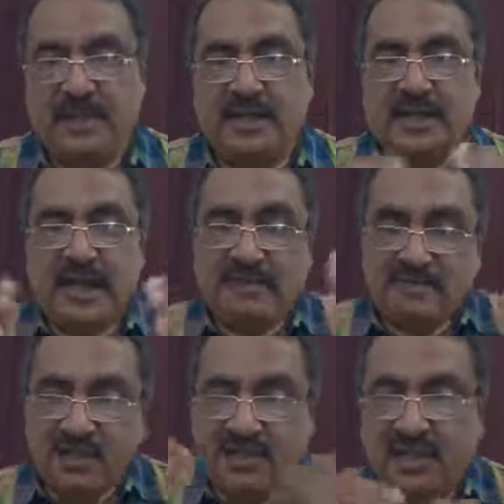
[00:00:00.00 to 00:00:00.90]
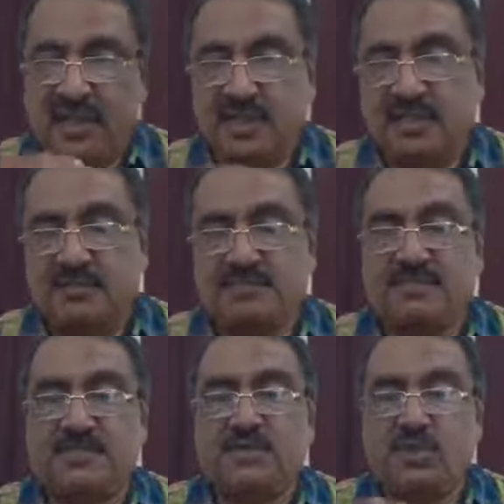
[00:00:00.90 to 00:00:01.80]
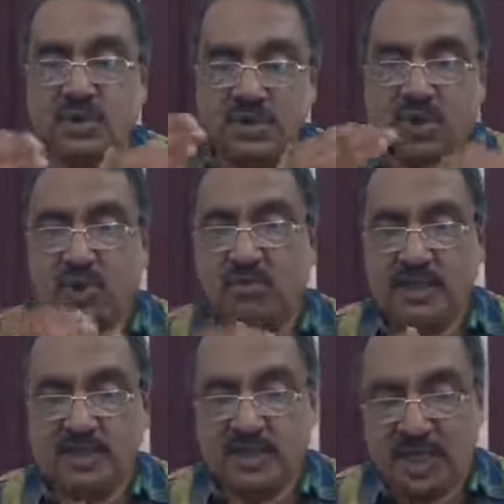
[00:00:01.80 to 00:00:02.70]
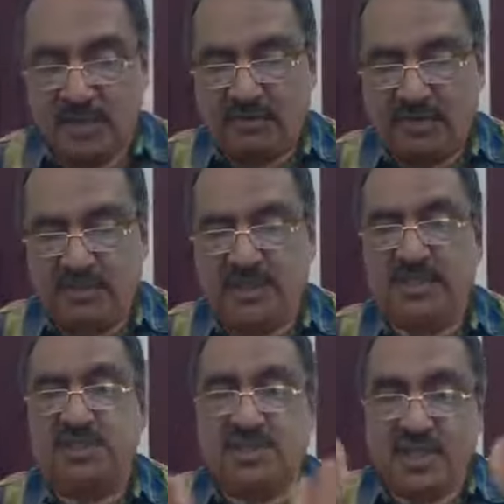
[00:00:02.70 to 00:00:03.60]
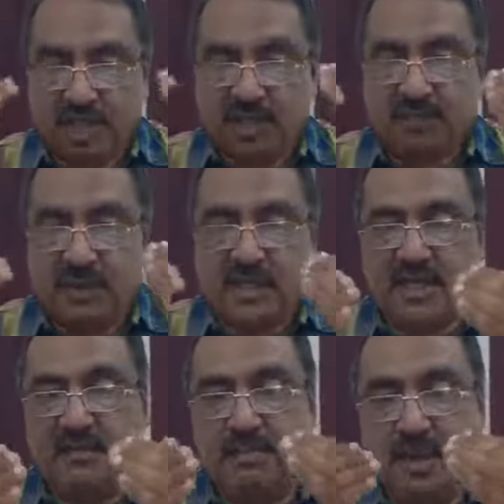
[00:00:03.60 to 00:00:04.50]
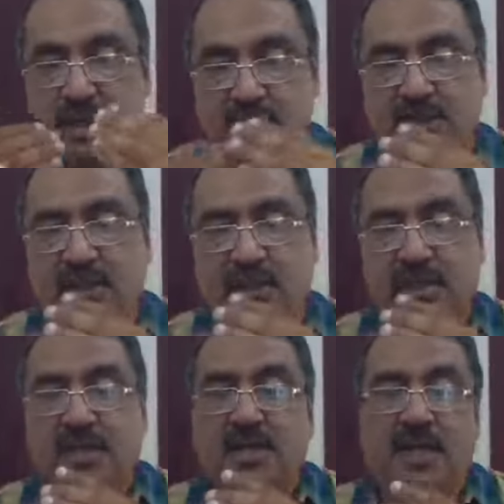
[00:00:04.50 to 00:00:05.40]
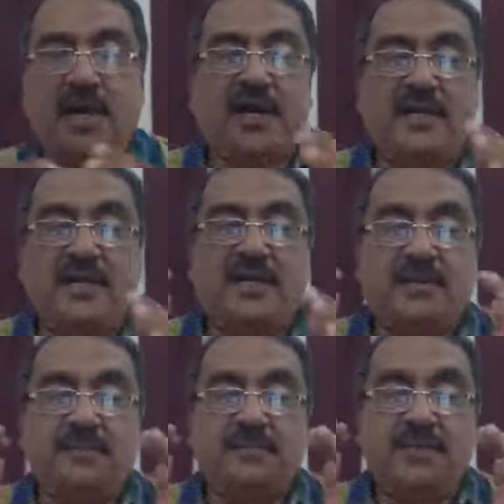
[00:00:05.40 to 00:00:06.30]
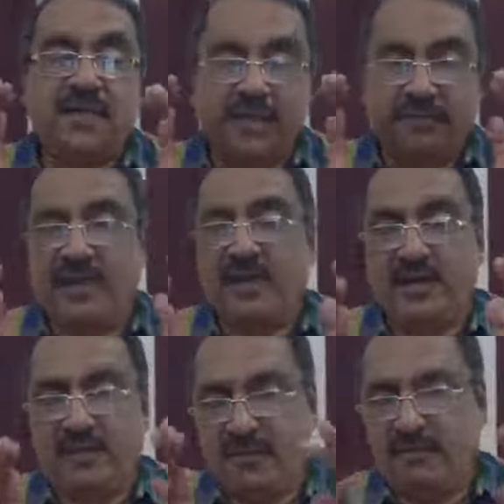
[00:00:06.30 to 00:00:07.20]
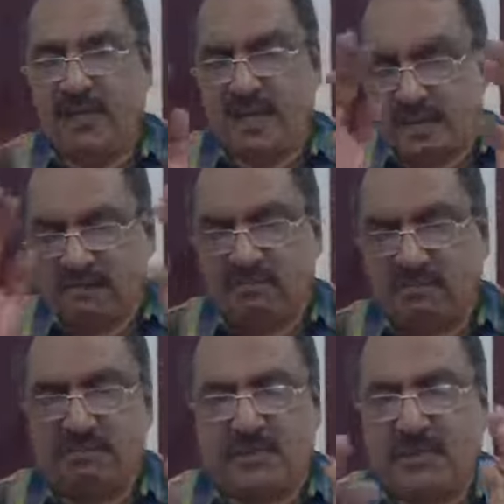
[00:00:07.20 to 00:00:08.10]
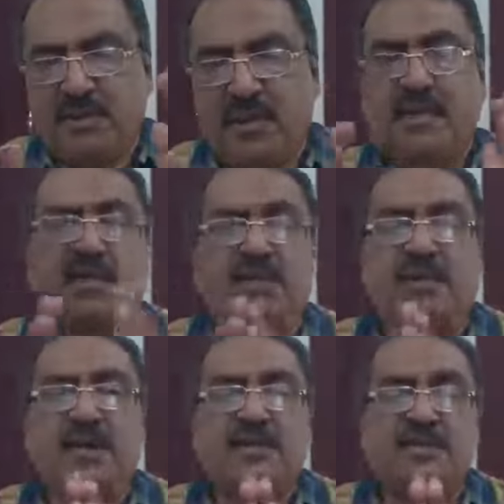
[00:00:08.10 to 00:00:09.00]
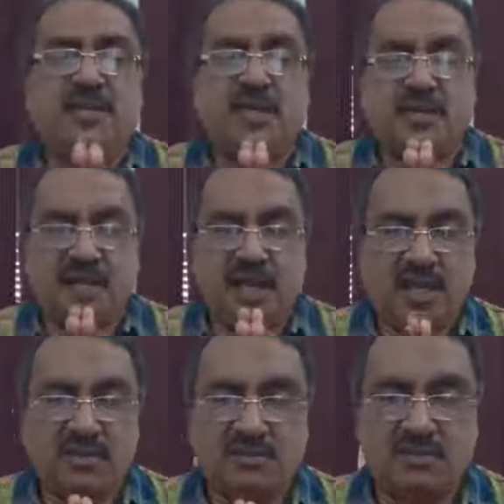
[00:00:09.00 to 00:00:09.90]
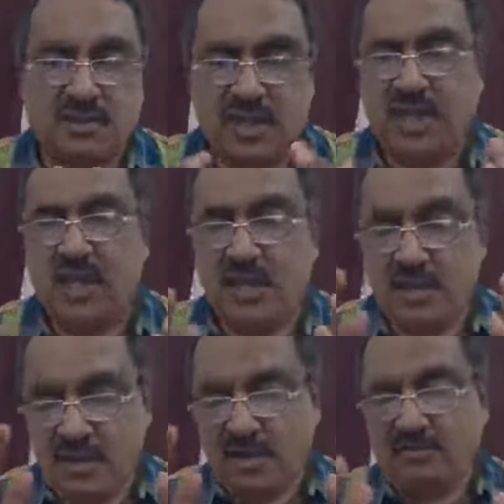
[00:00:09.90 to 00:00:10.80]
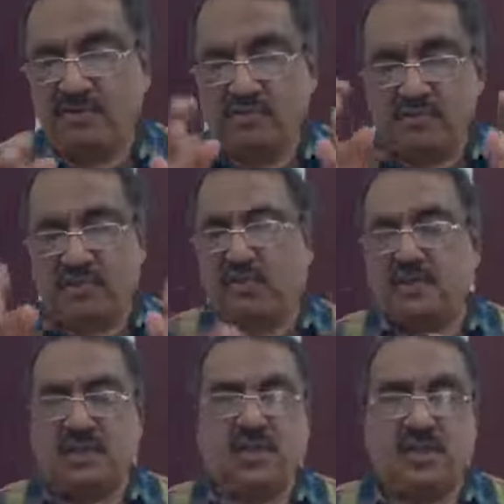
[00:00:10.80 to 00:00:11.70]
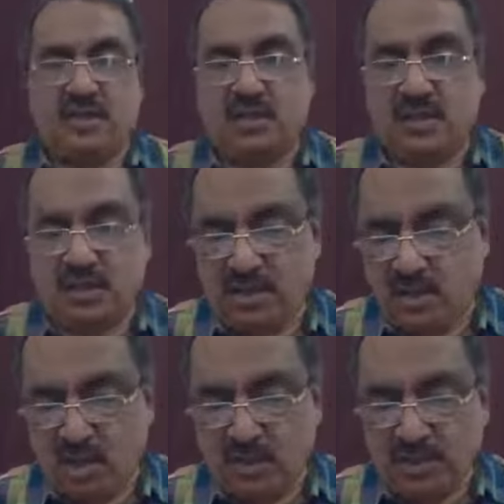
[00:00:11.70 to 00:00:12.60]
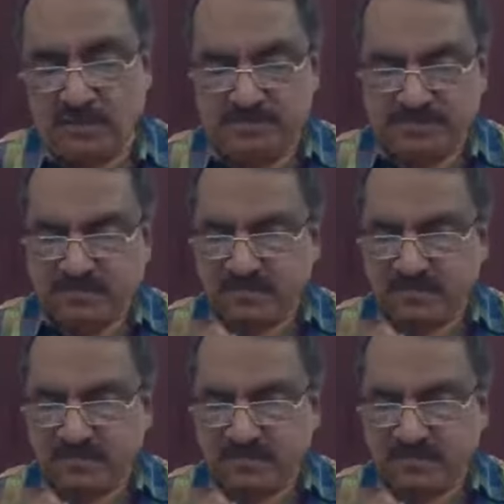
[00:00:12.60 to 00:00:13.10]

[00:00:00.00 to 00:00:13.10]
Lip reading: Then after that, those documents have to be checked by the manager, and everywhere properly the manager they have to check the documents.